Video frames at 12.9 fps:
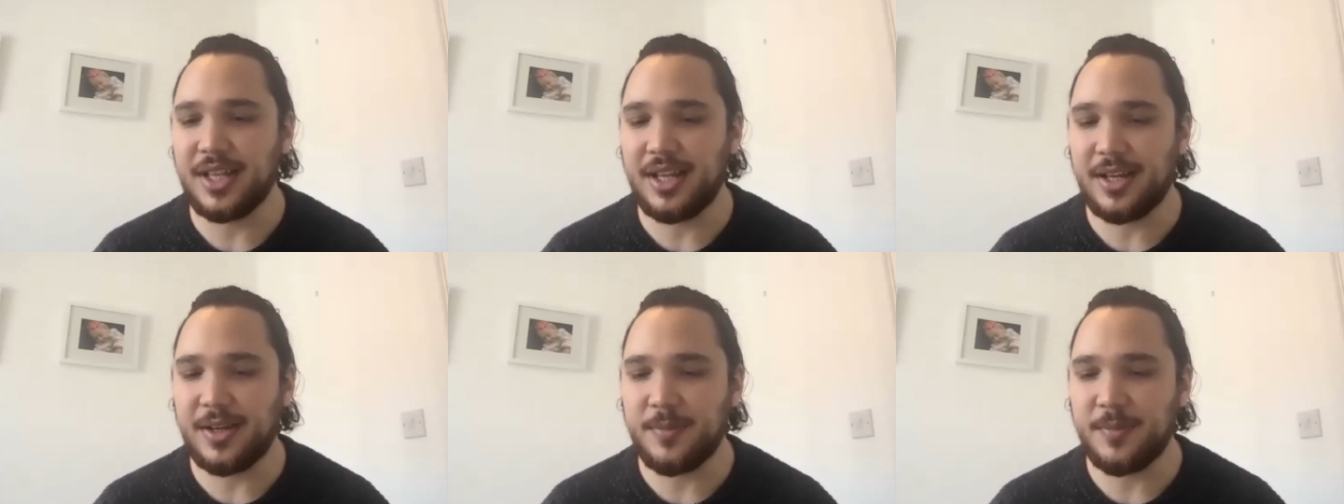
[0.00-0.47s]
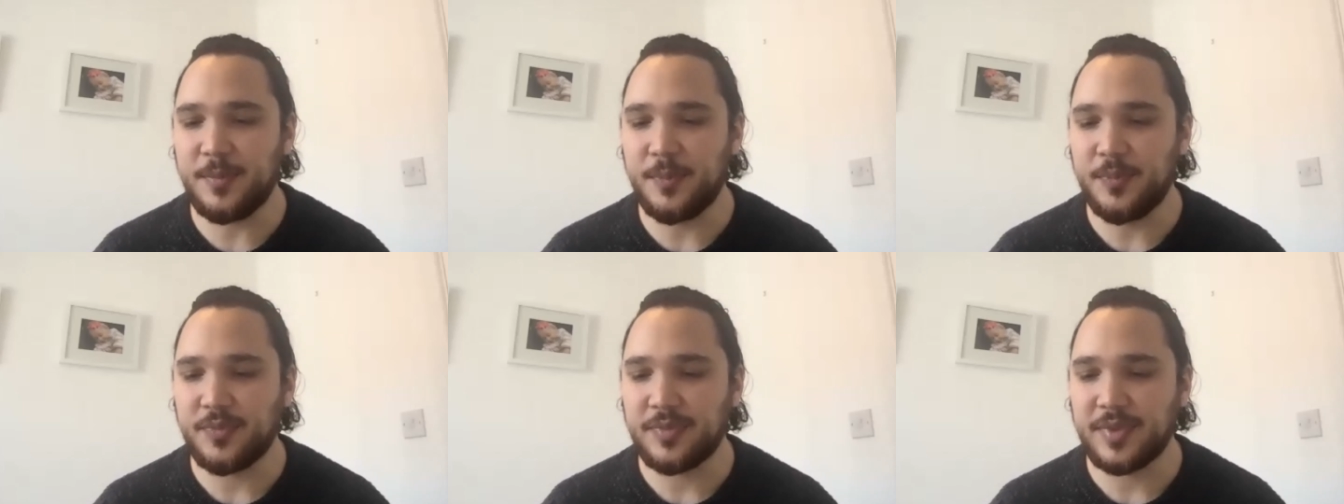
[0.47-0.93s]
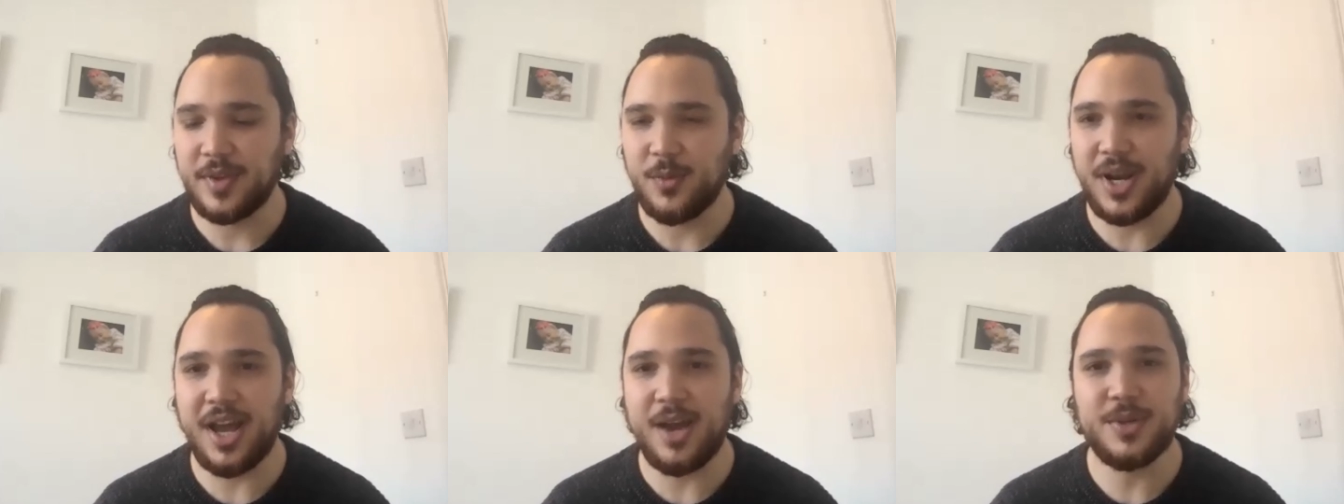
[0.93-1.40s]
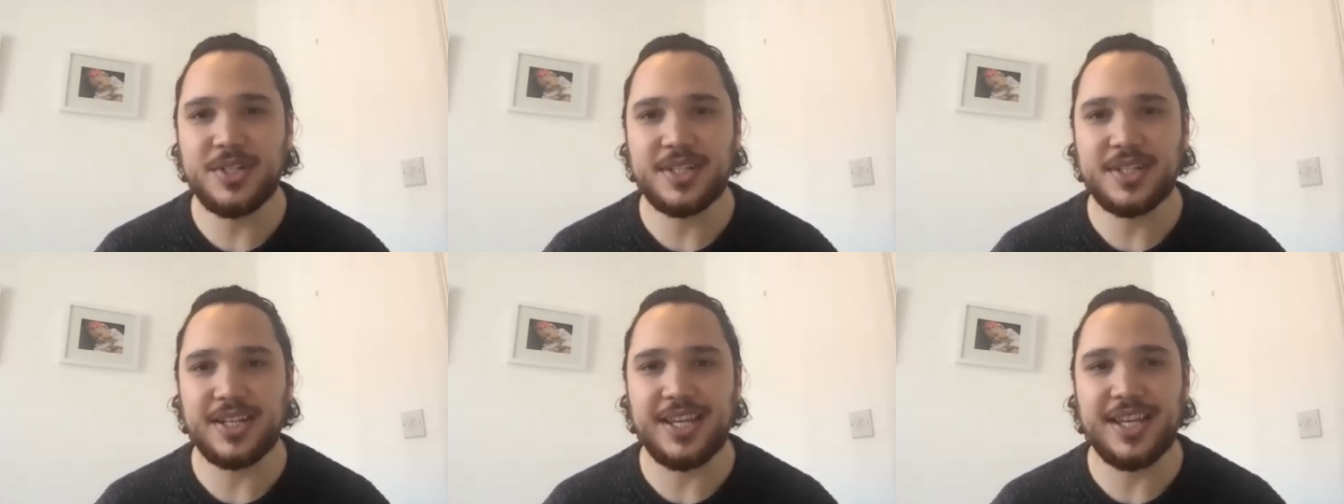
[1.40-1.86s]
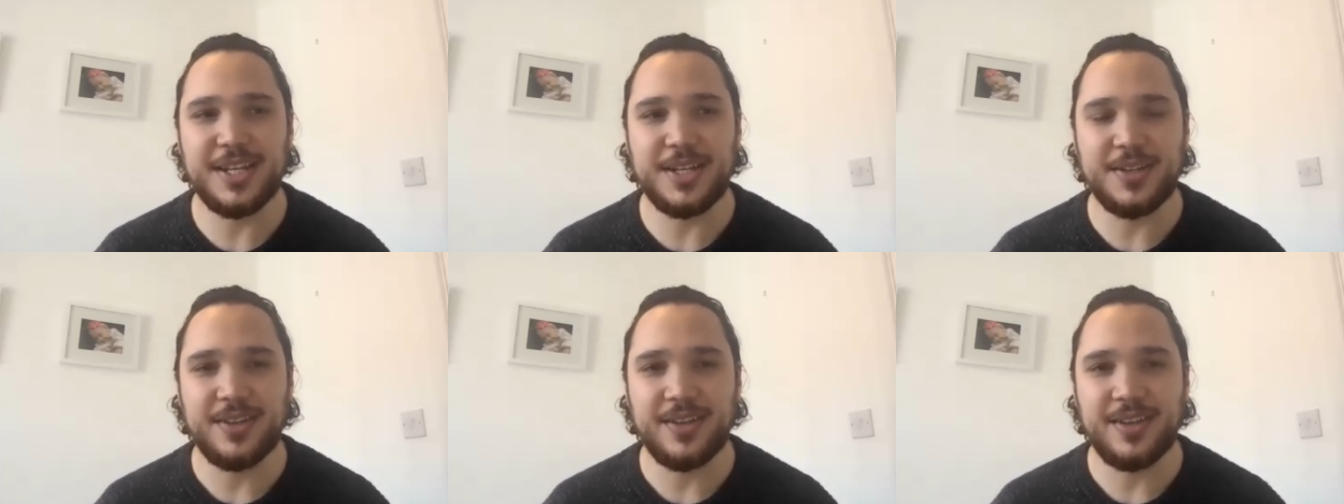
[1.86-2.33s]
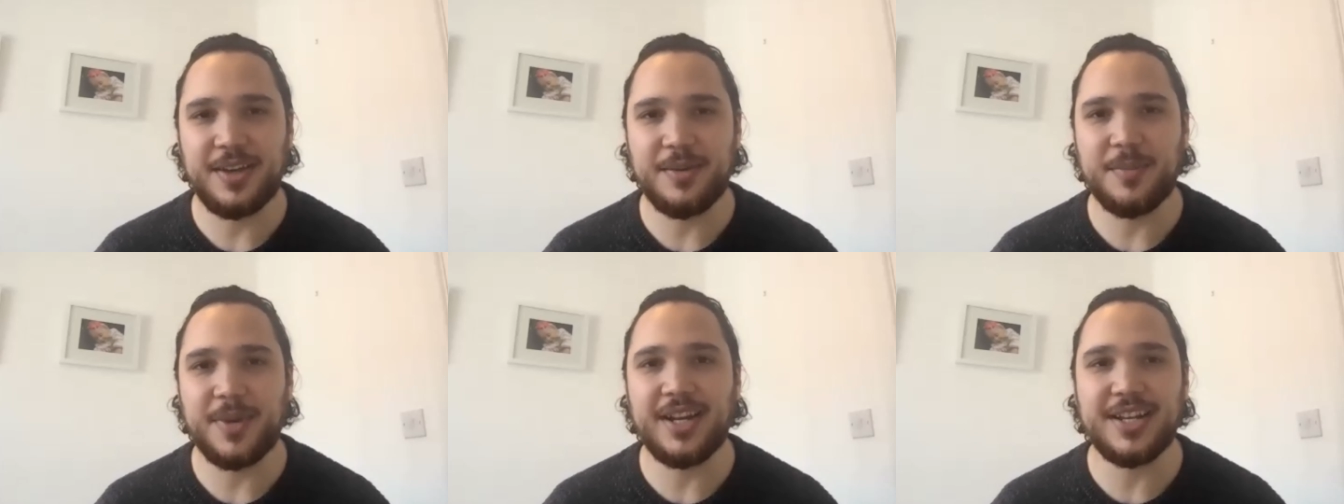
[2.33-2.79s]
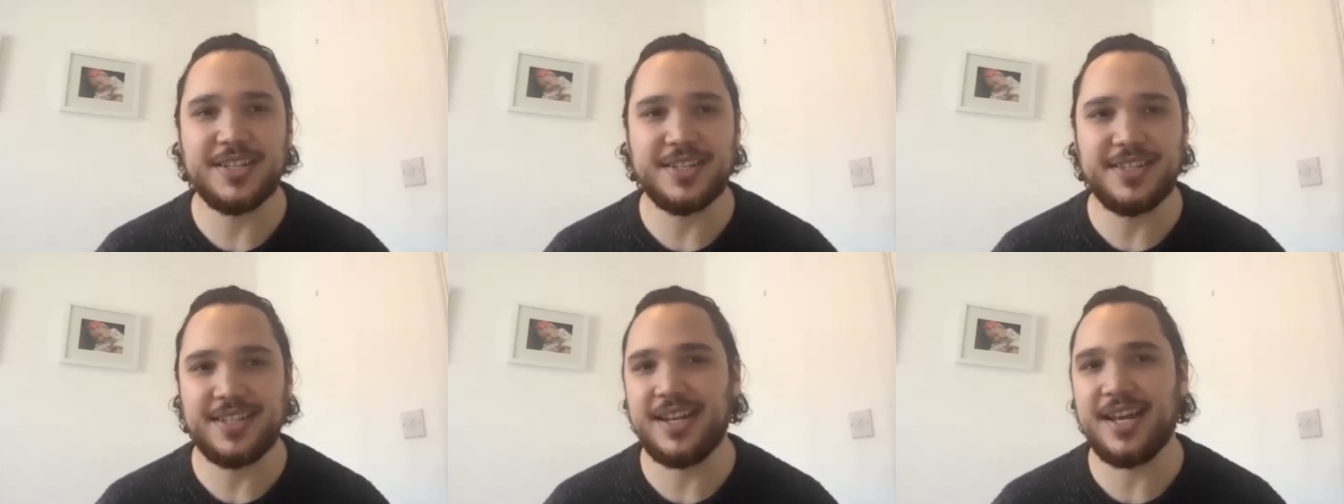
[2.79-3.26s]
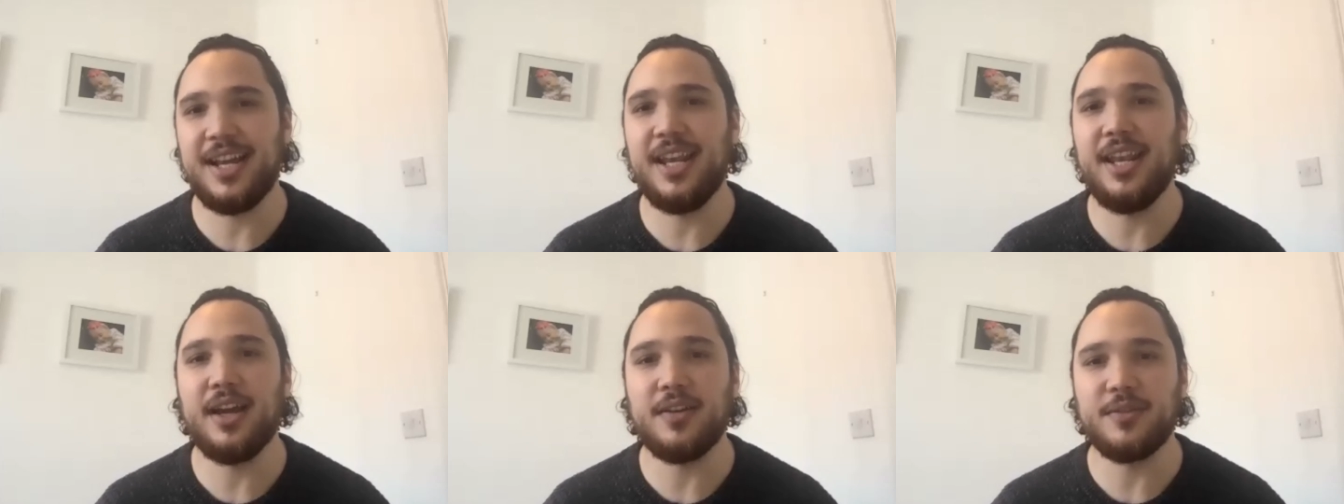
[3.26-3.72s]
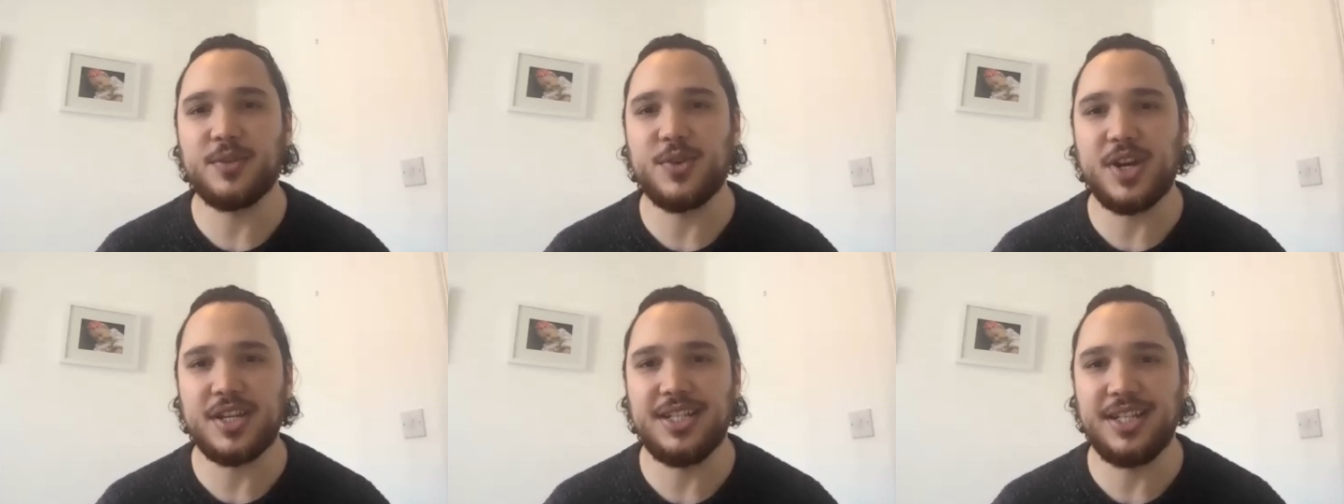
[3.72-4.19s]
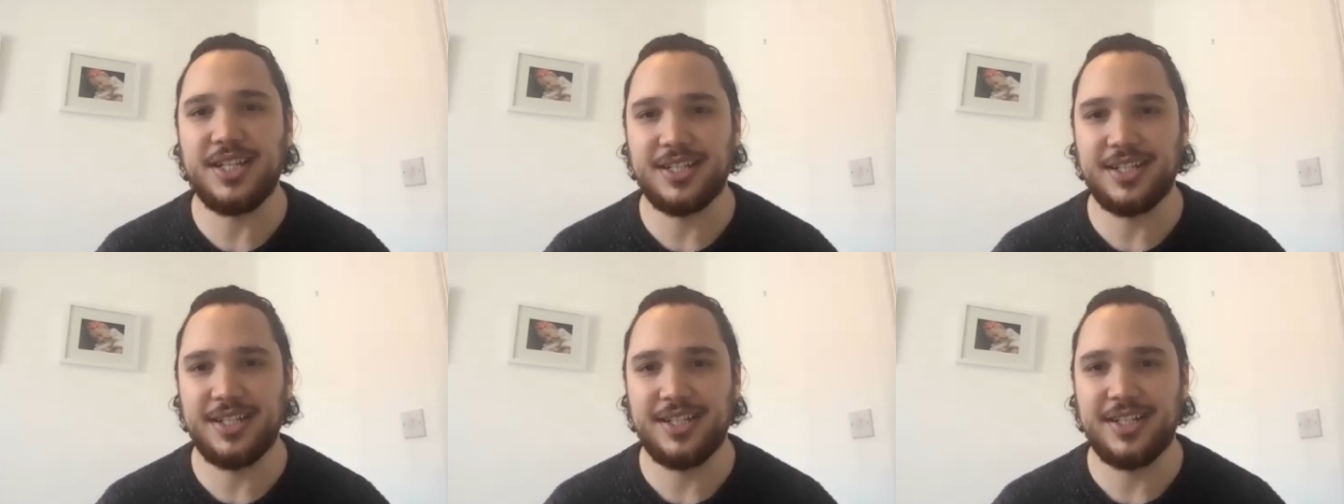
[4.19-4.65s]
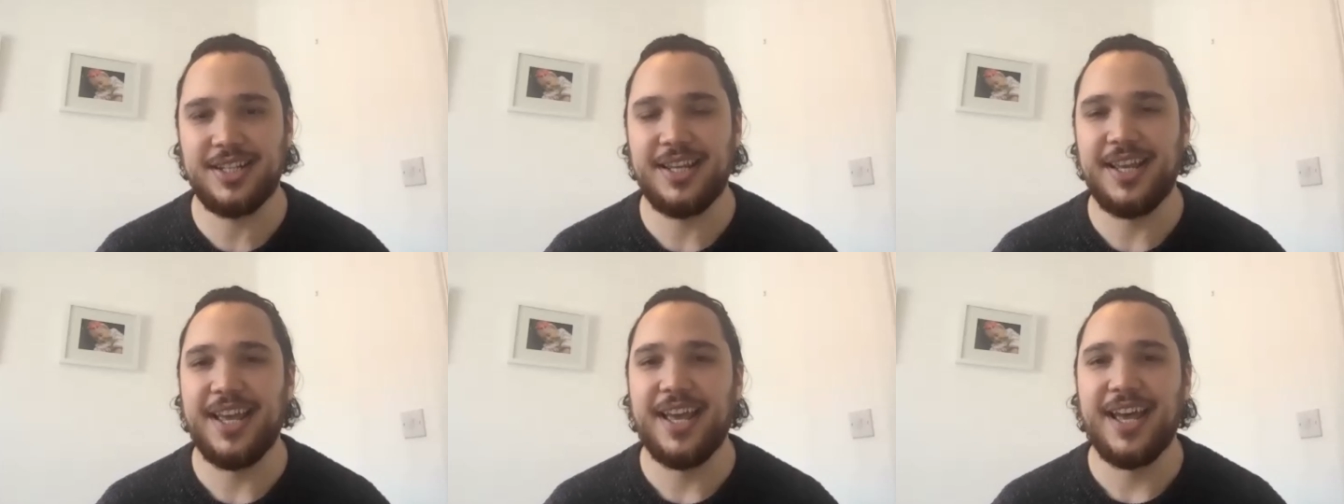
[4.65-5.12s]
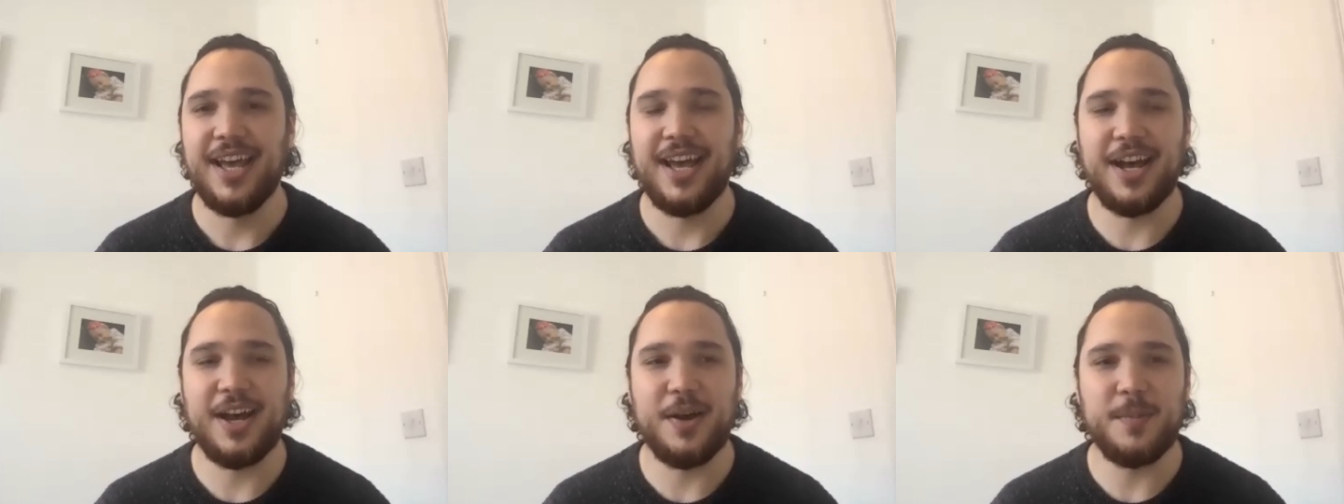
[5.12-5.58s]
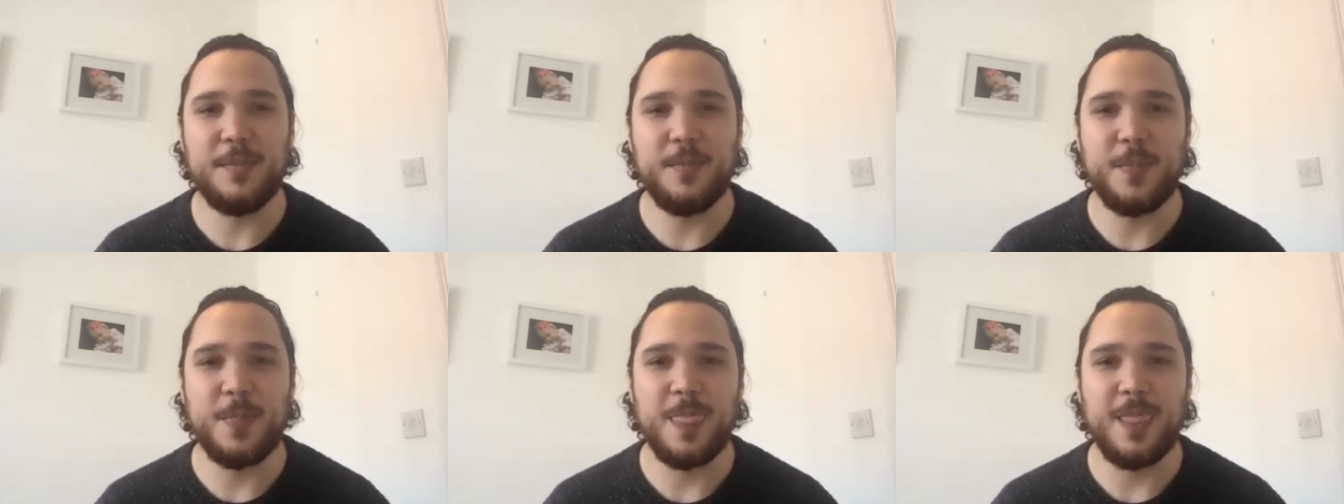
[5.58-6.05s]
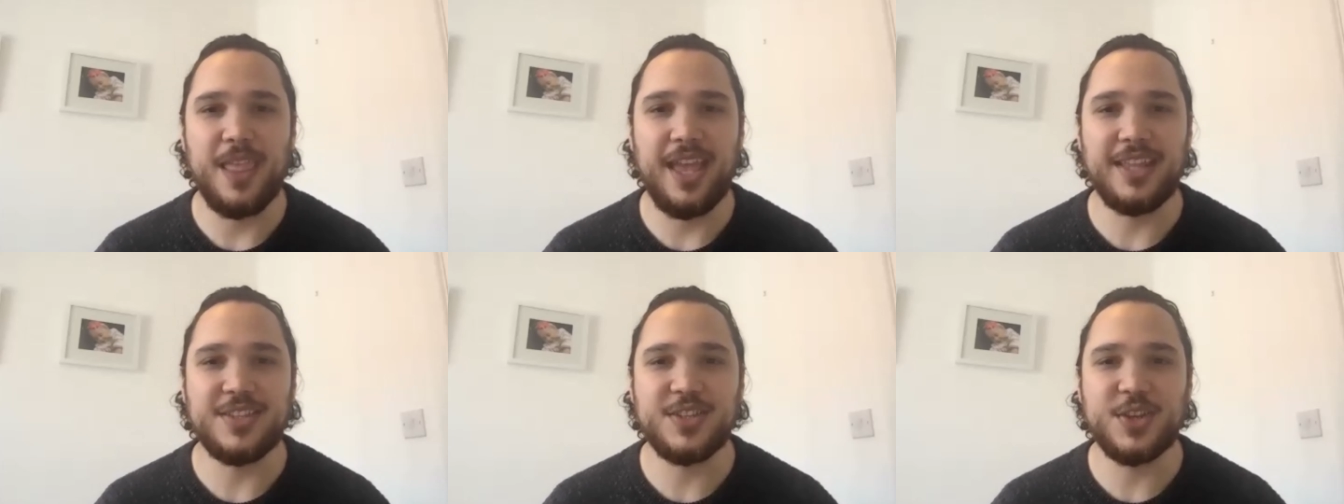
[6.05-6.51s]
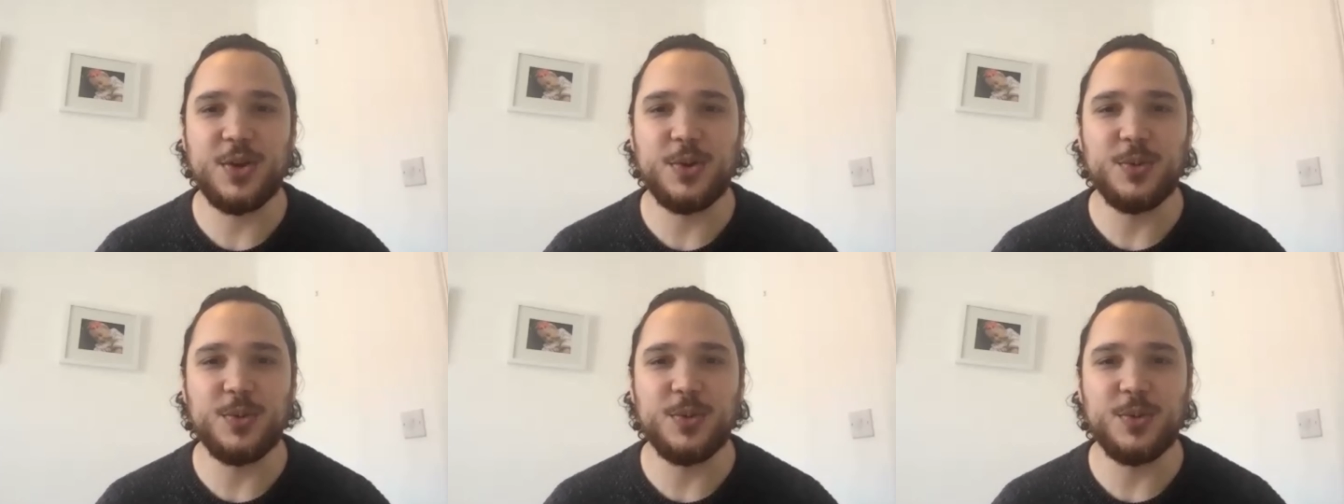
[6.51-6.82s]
Um, when I was a kid, uh, my cousins and I loved wrestling. Um, and so